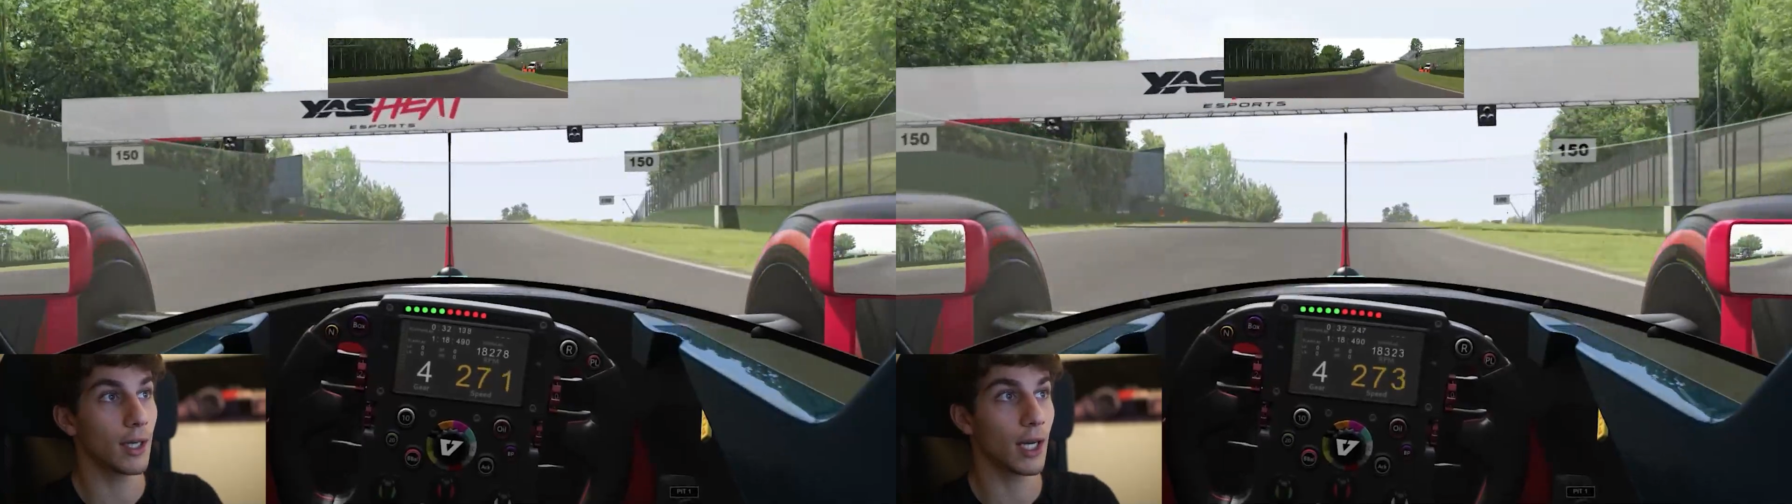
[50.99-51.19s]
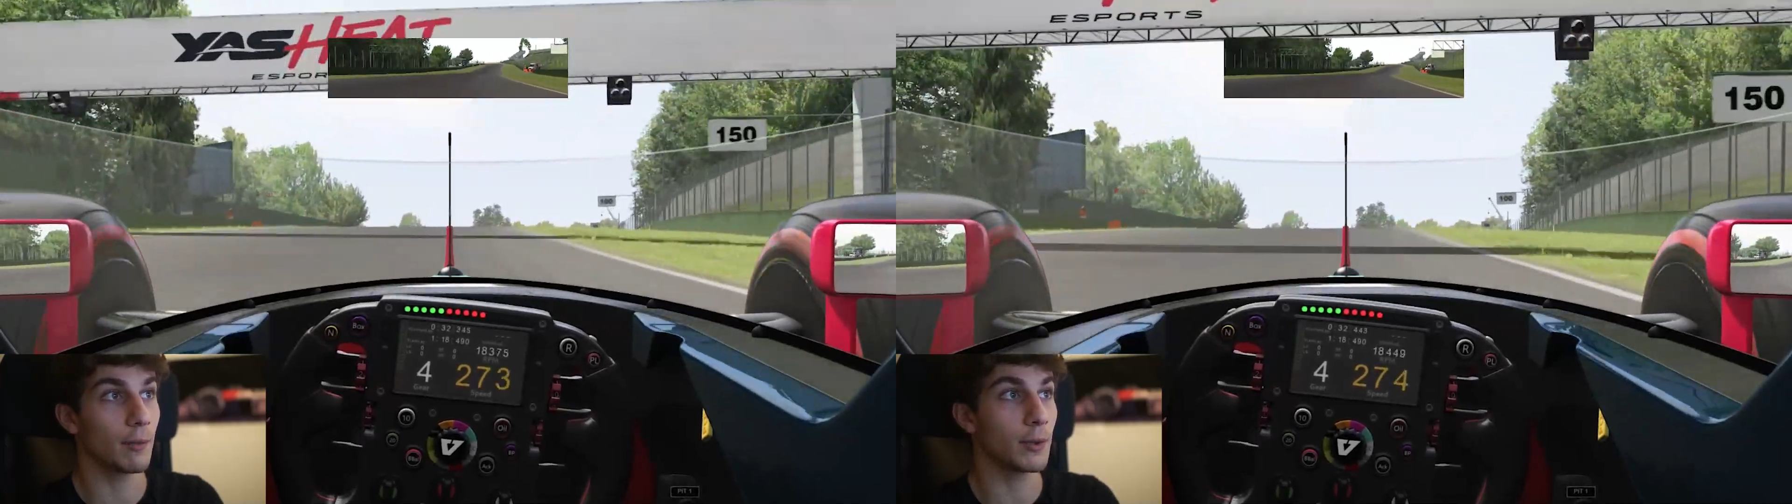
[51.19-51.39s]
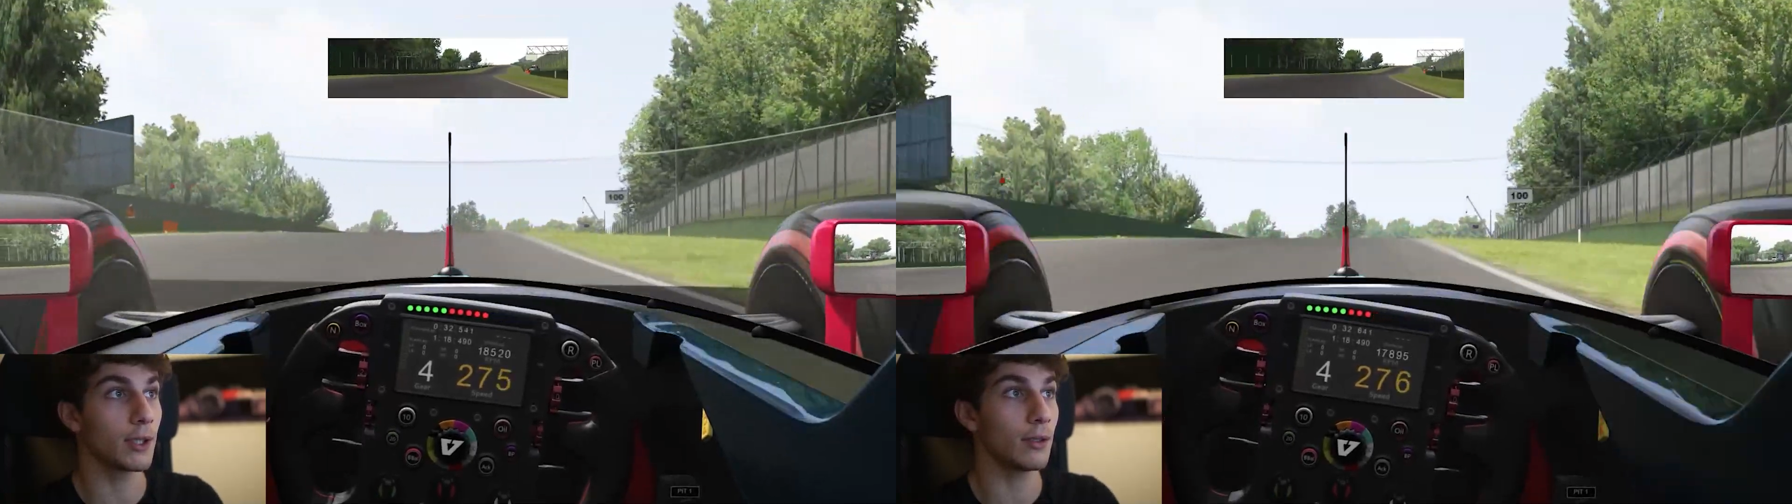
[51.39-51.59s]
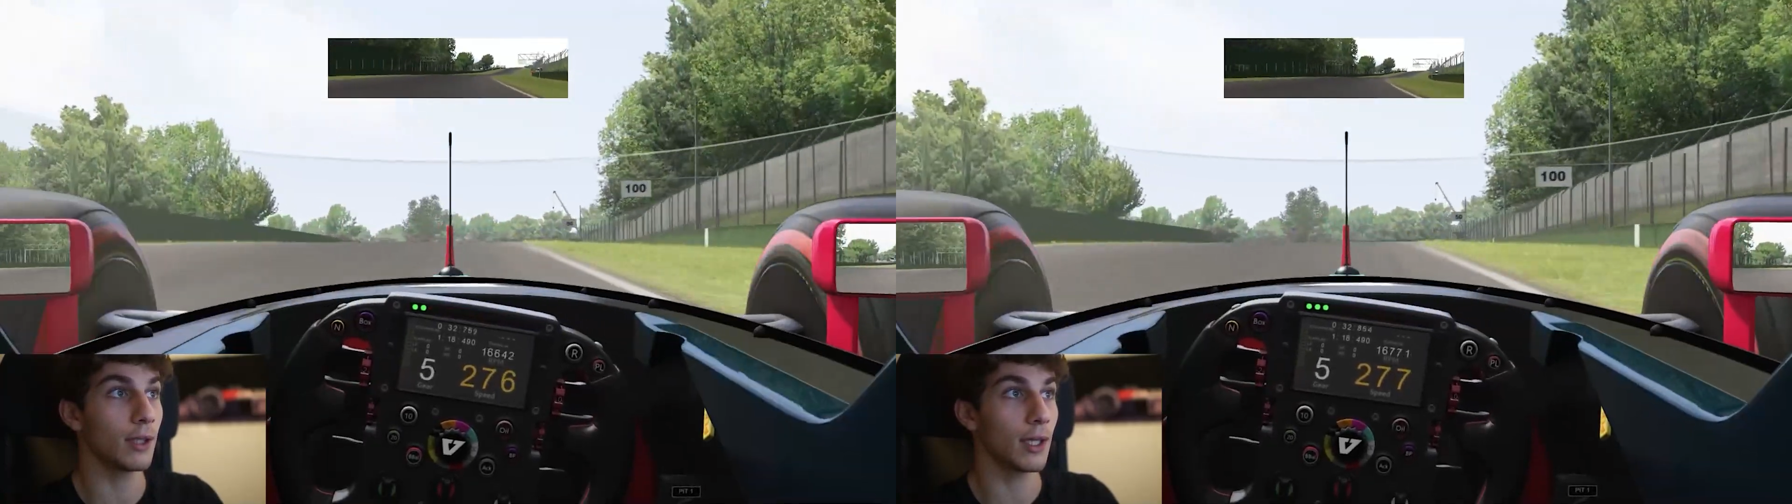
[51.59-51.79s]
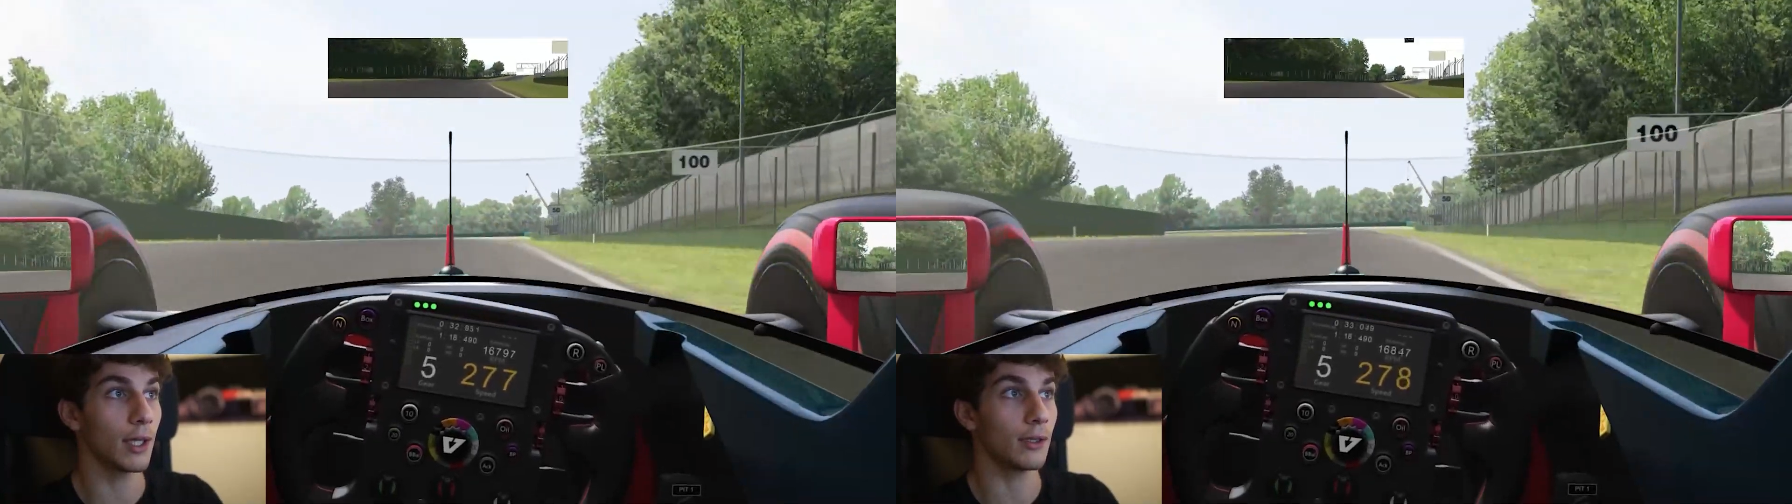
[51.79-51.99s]
uphill
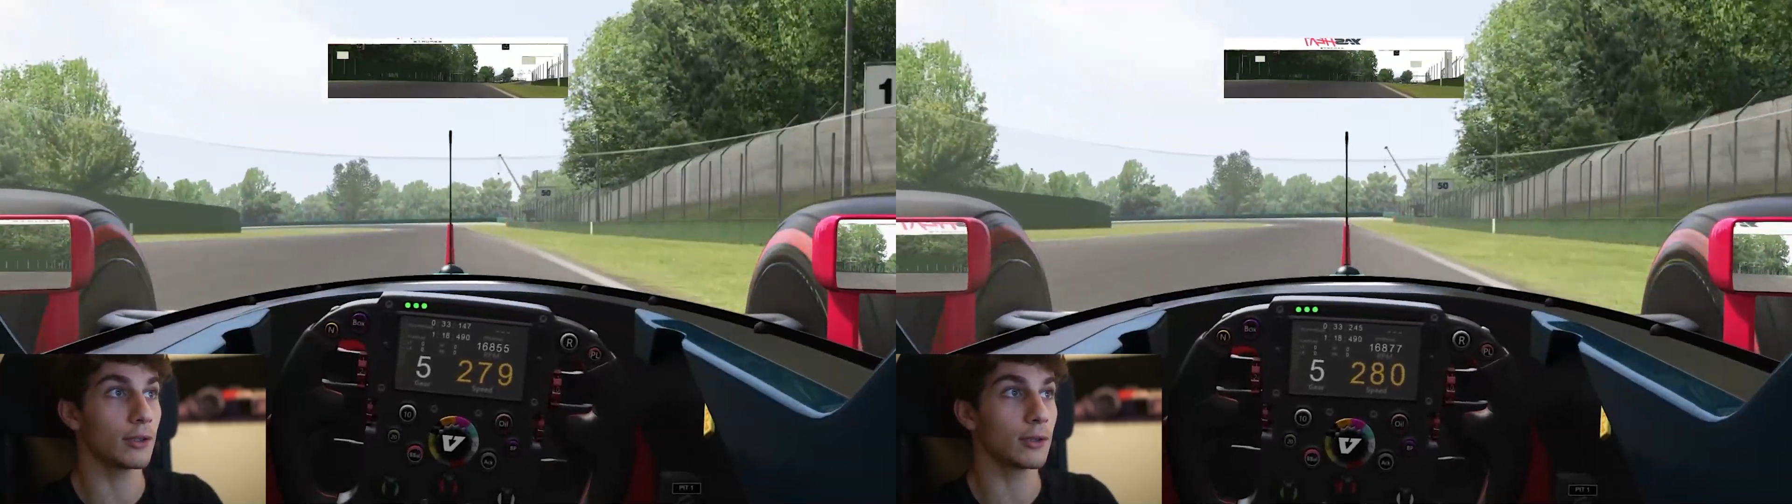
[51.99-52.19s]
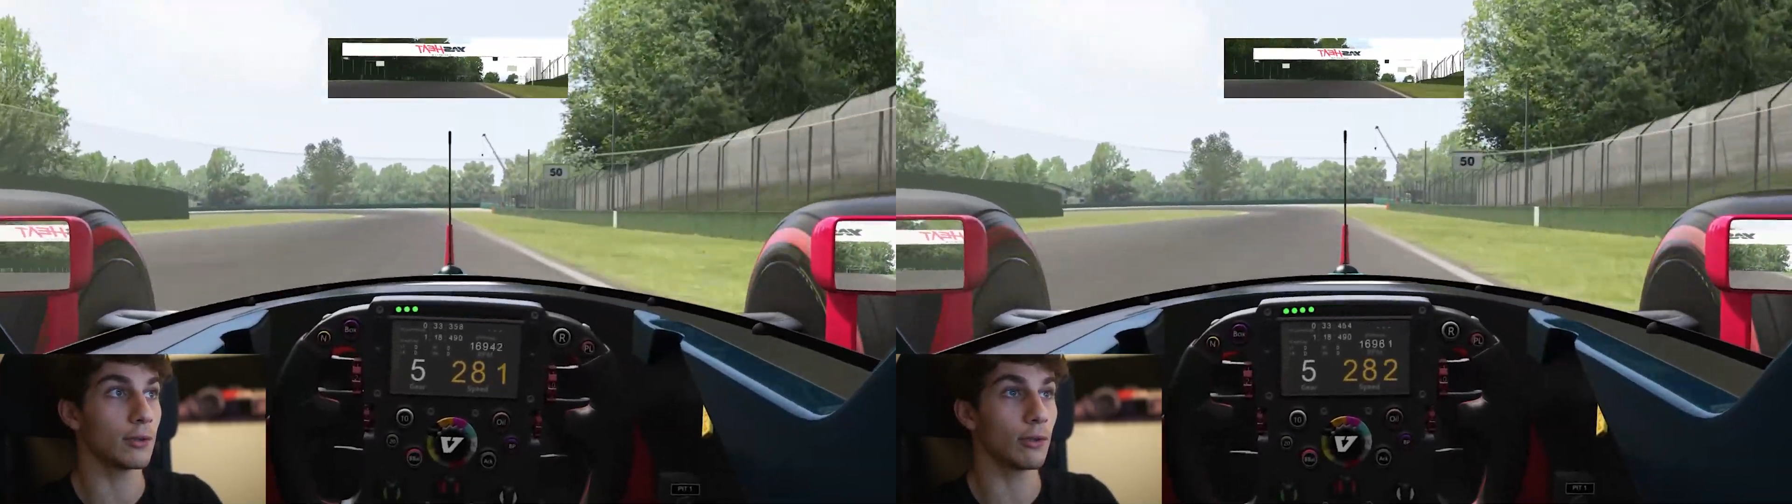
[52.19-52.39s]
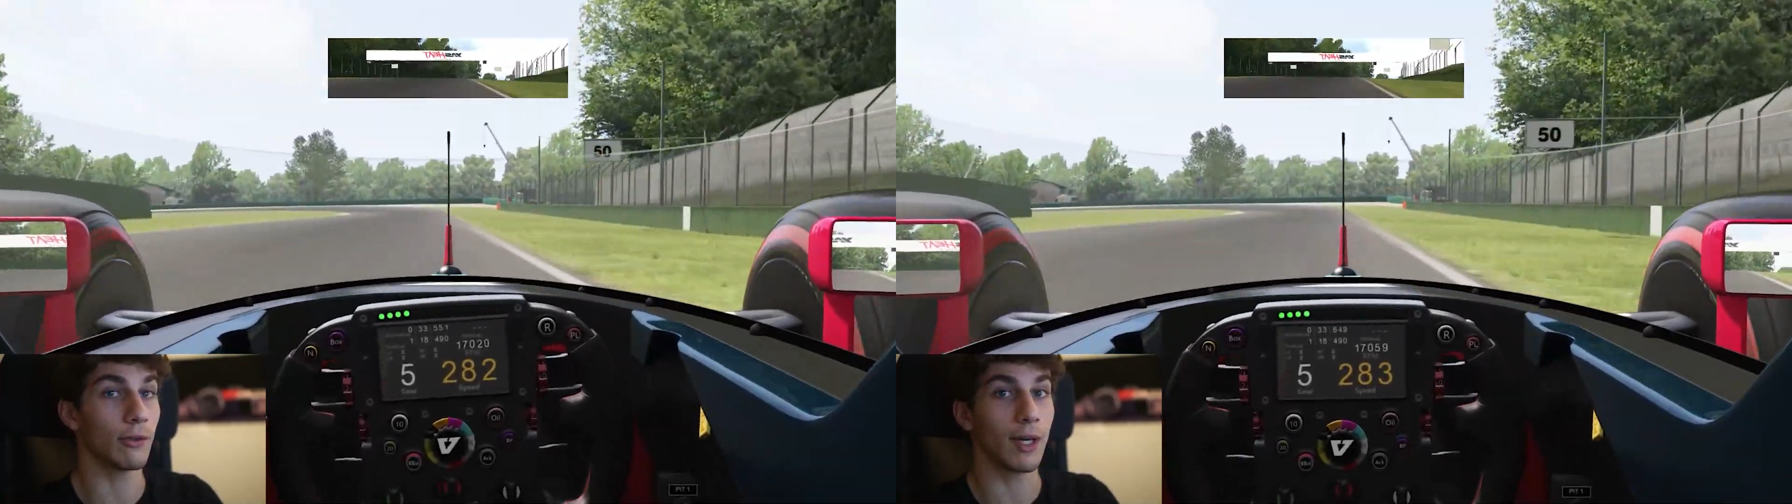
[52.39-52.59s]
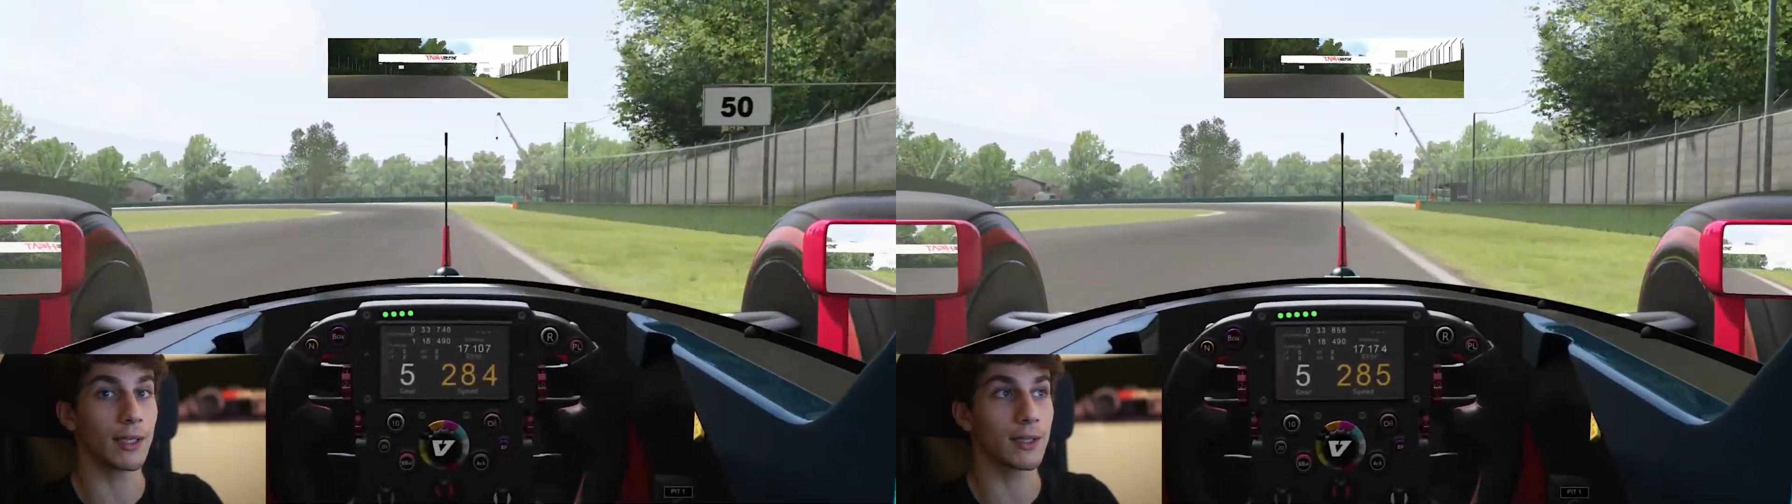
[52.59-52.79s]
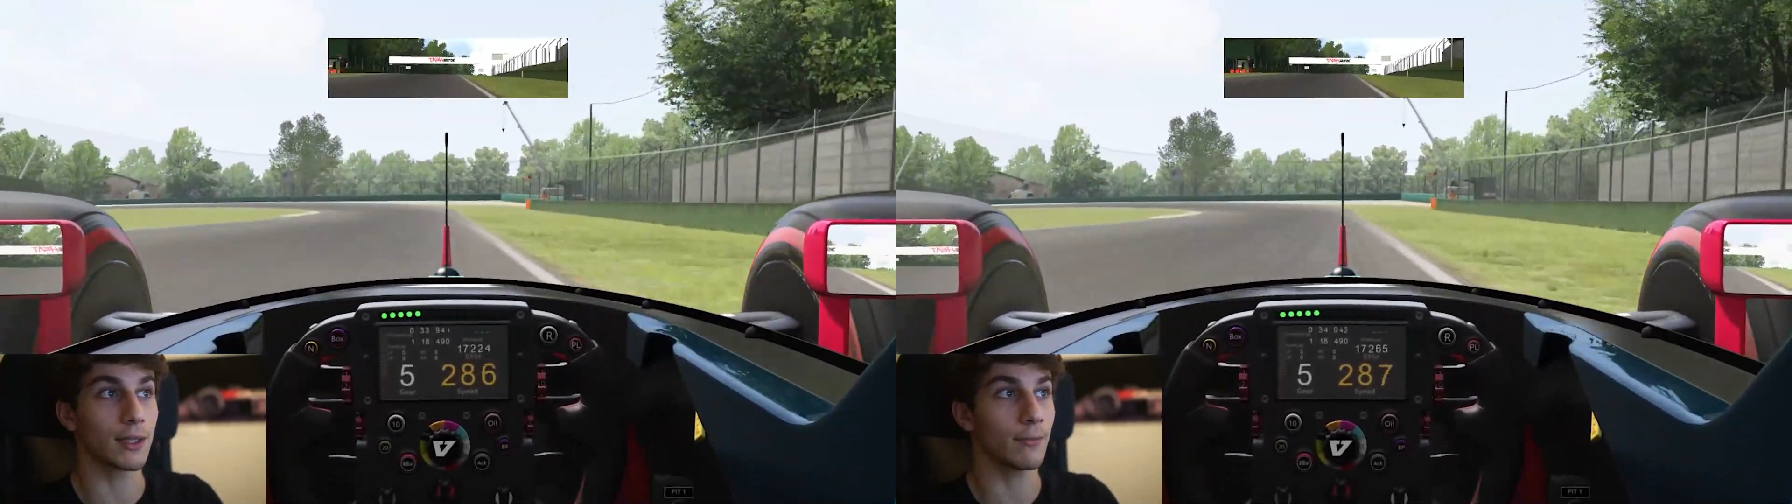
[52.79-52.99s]
into
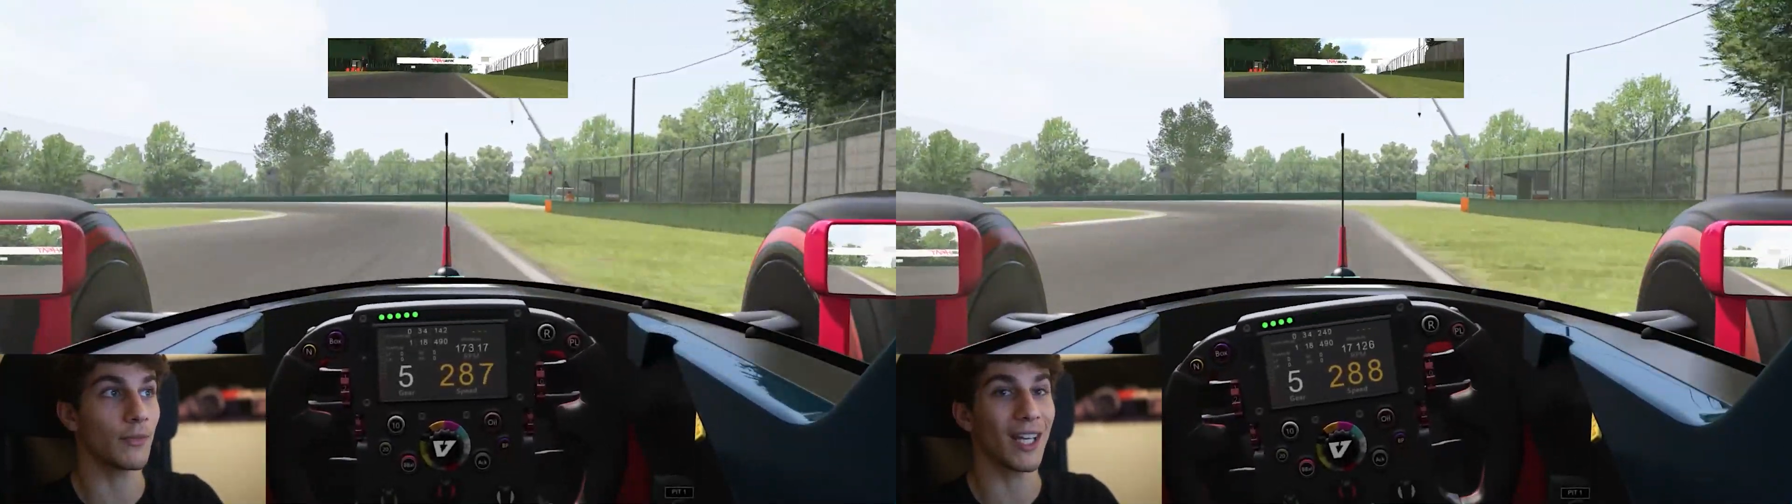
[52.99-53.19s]
Rivazza,